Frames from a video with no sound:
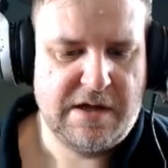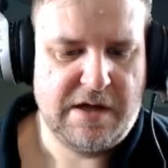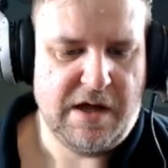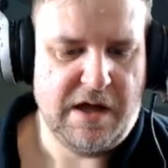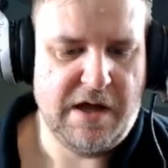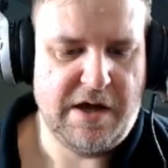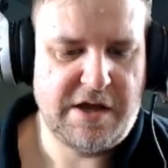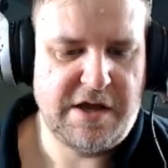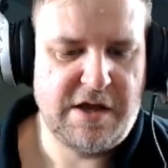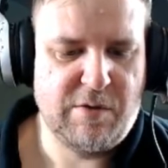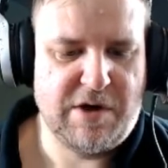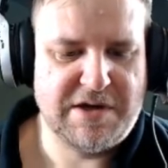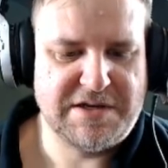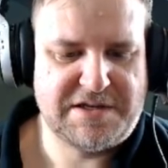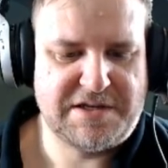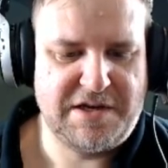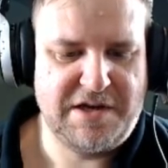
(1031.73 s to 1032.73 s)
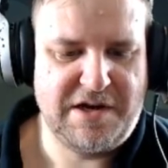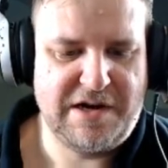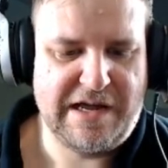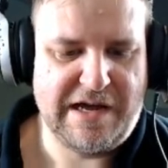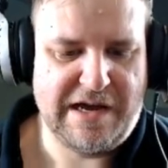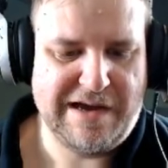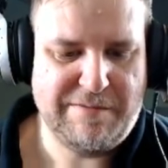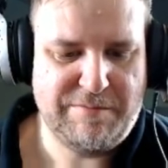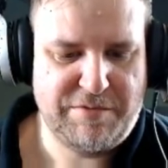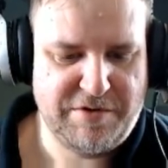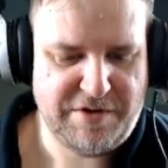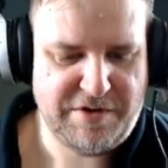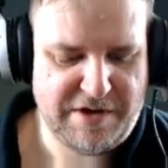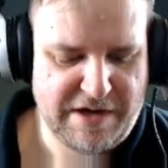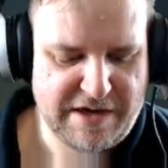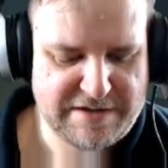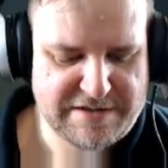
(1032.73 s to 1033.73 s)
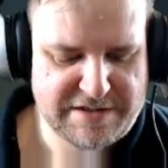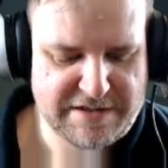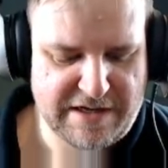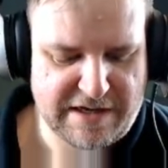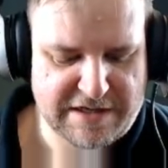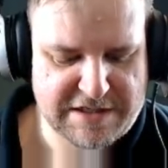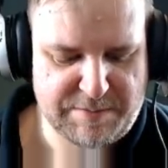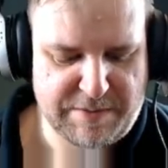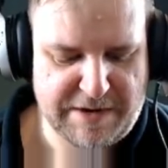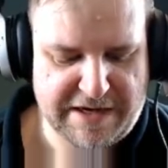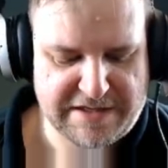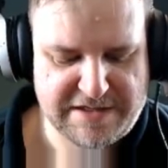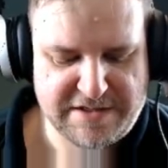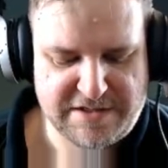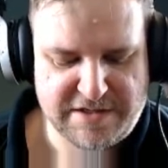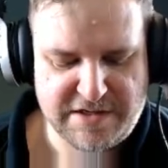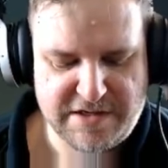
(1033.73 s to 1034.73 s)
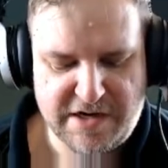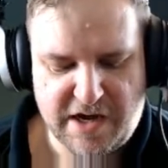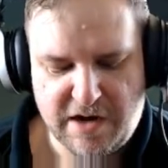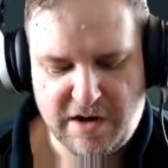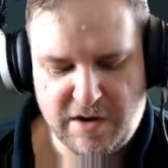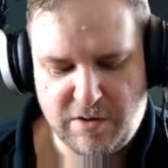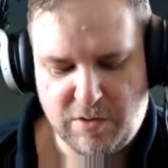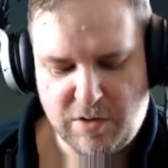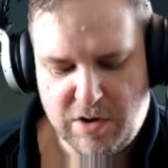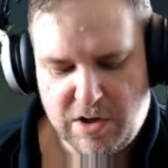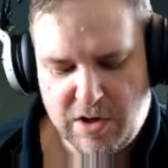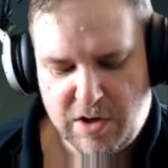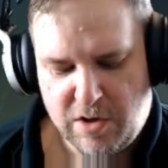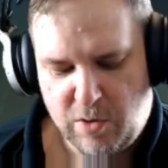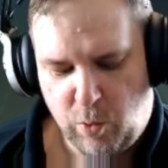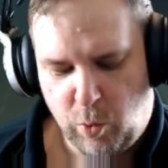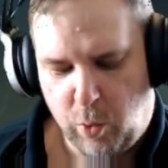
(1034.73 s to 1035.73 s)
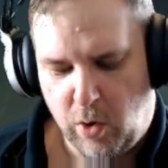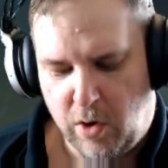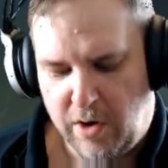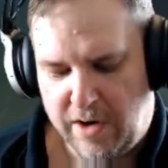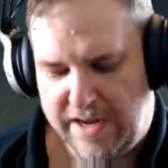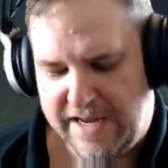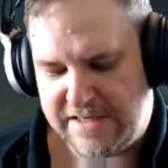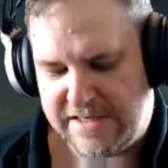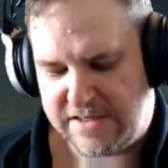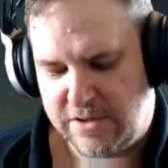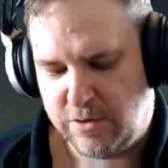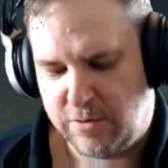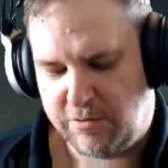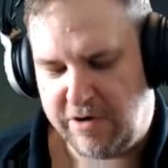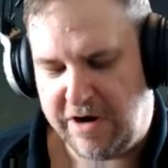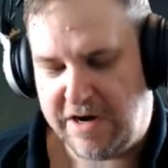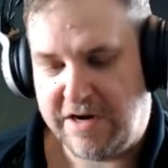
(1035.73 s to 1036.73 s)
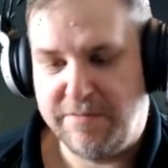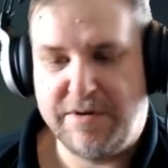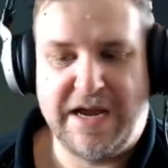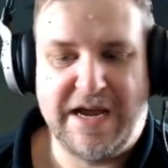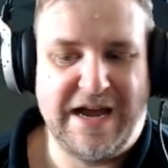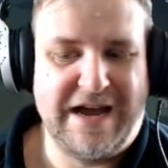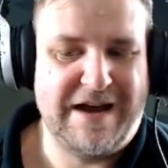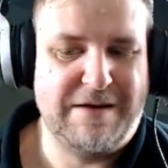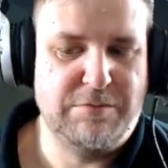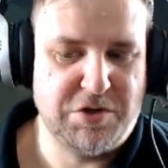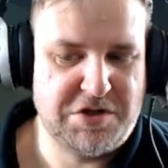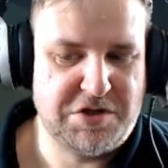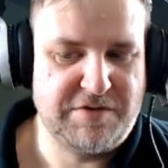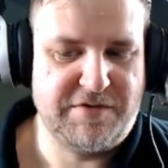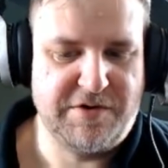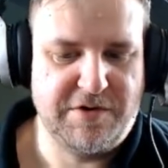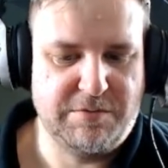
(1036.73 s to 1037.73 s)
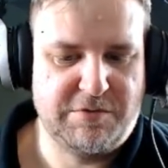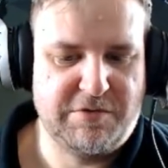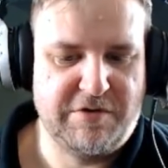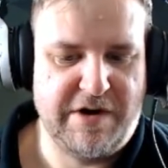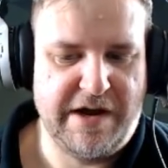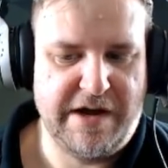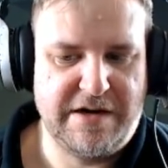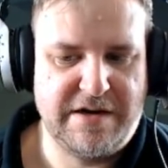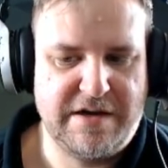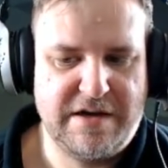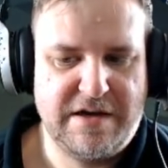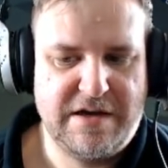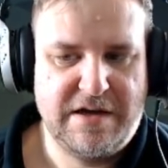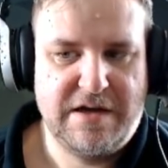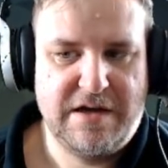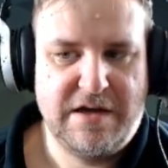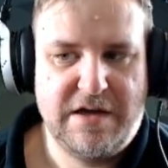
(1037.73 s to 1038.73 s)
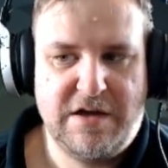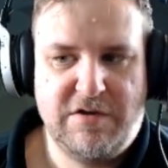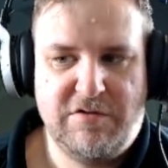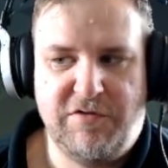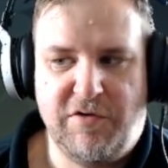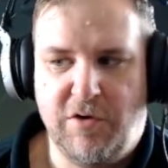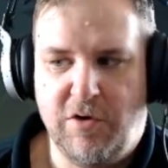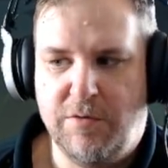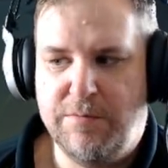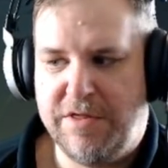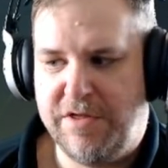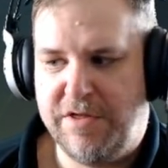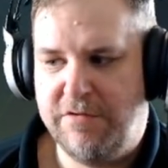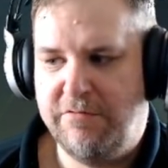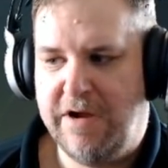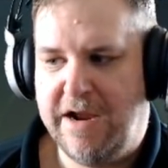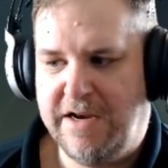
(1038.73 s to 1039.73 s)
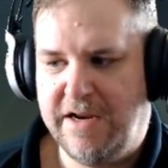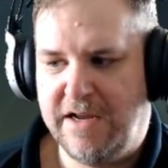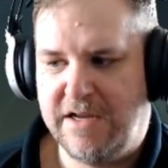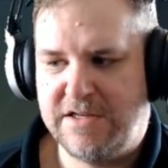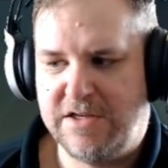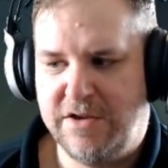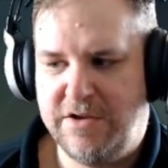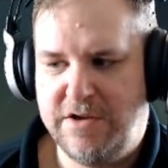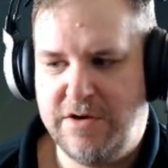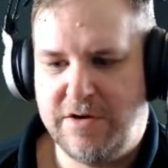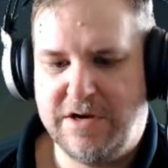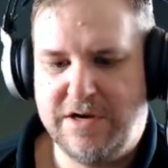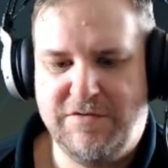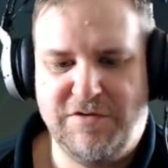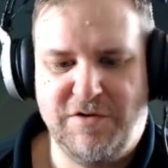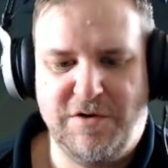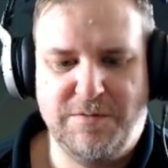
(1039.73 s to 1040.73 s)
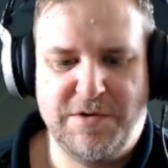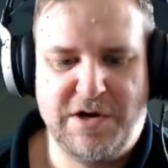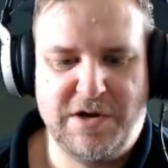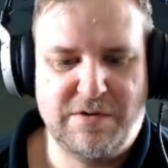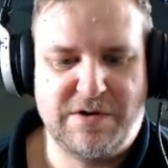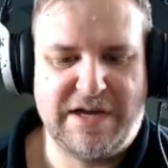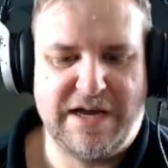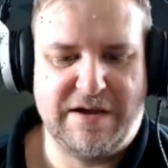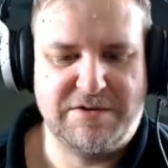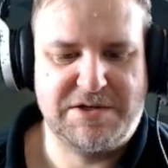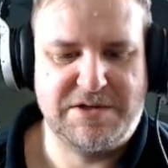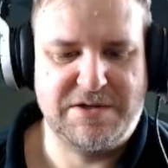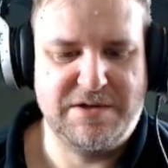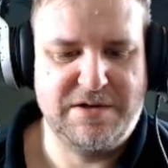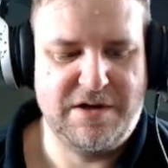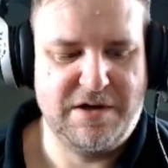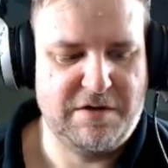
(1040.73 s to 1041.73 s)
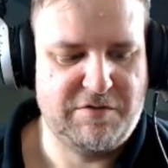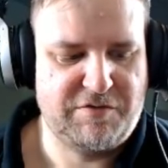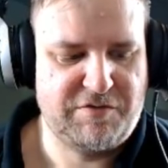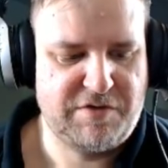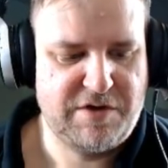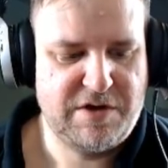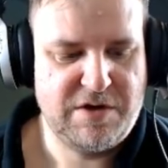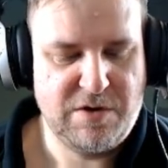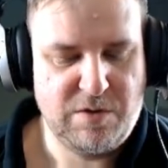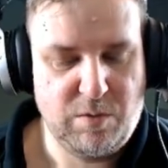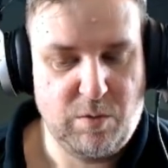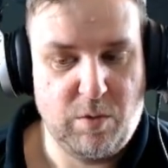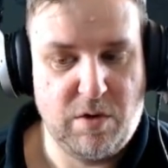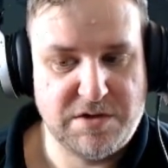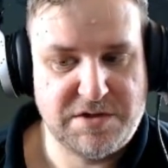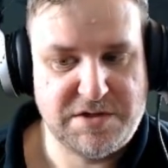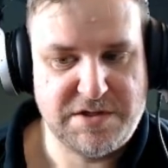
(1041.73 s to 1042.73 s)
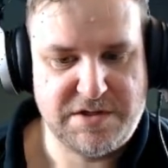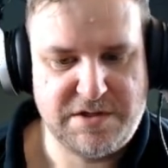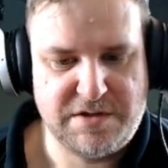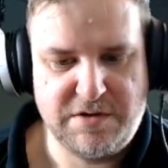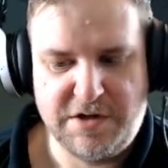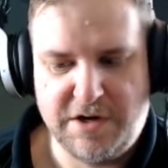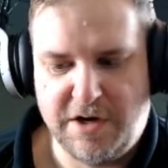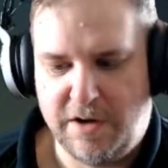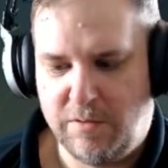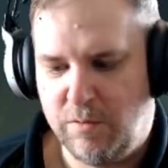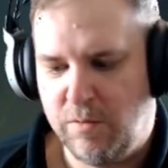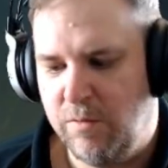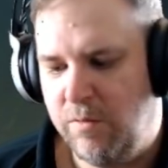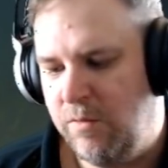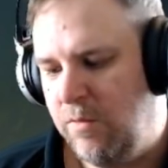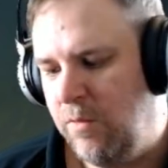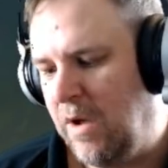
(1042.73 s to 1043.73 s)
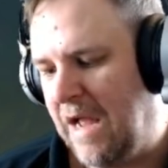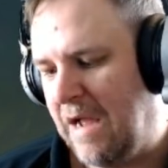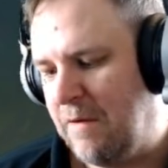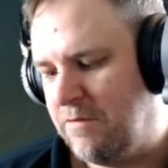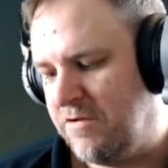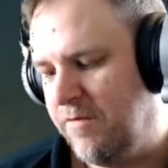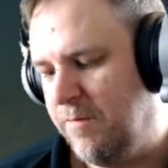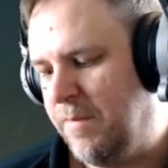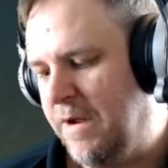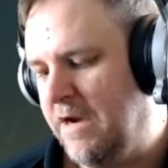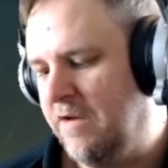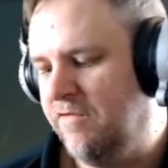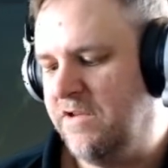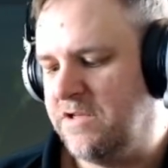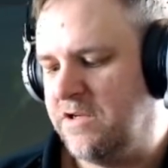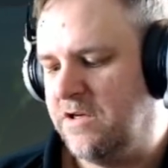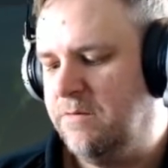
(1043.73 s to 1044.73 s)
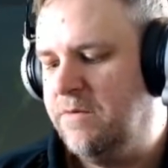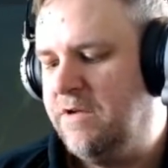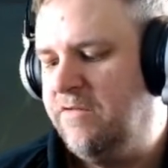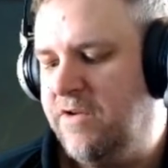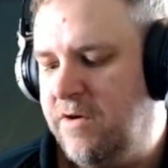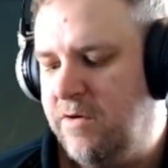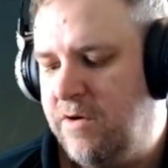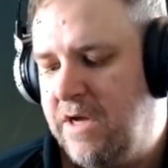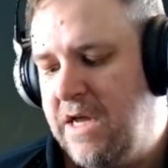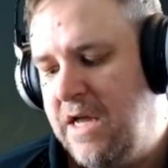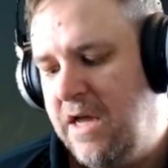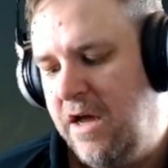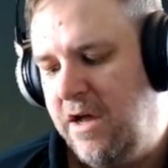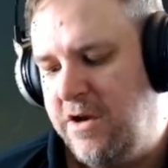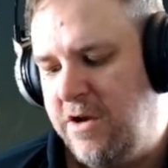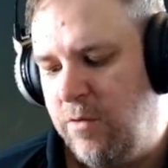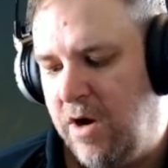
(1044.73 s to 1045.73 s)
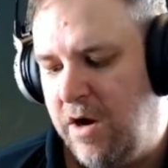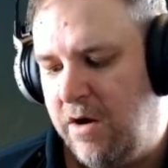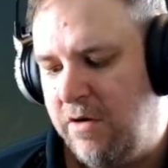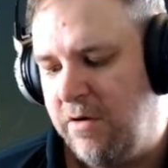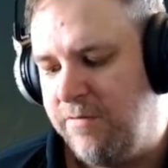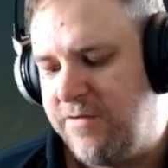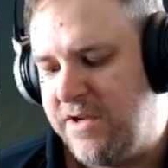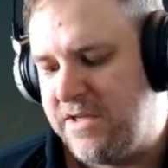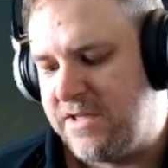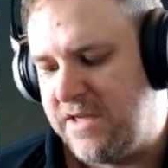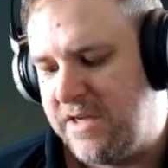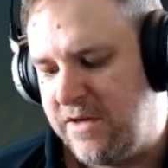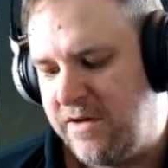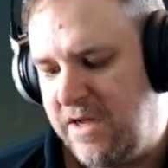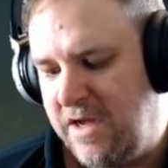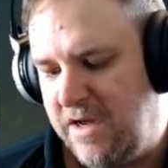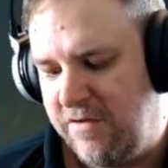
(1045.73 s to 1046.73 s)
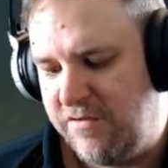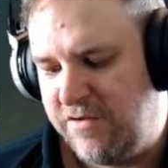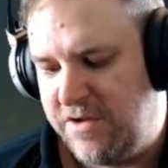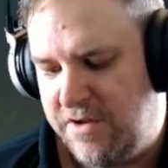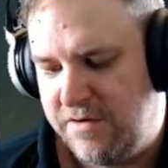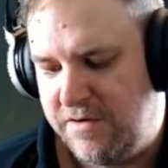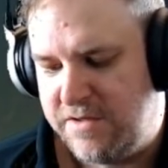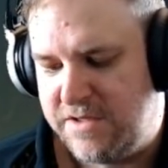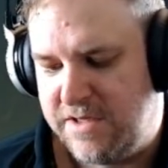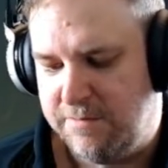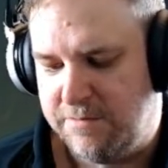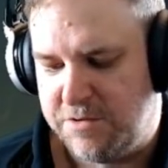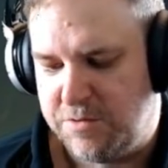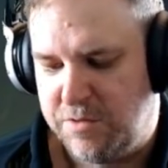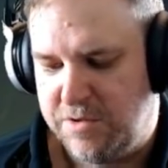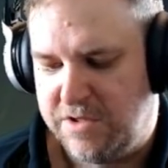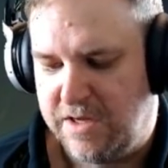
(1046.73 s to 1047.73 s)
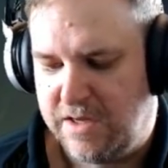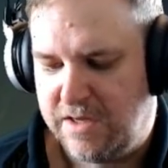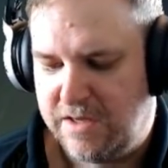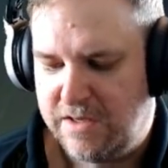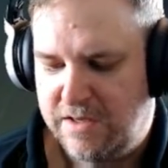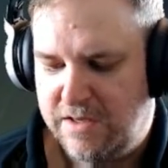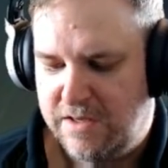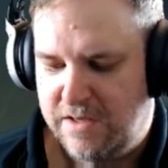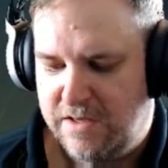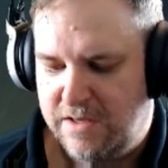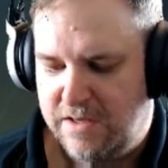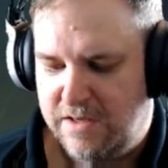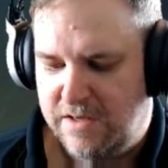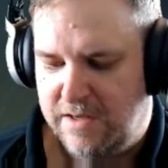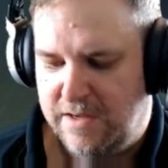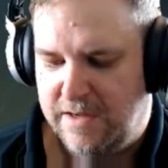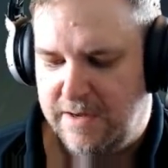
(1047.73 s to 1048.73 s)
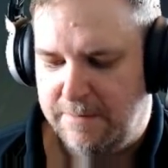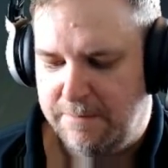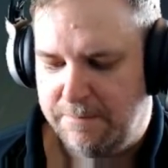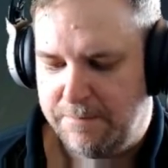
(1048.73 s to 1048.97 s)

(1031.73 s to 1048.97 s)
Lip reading: You are certainly, I am brother, yes, expected to know what is an upgrade and by how much of an upgrade for mythic raiding, so that you can inform the loot council of what to, you know, how much of a benefit it's going to be for you. And you are obviously going to have to use Sims with that. Yeah.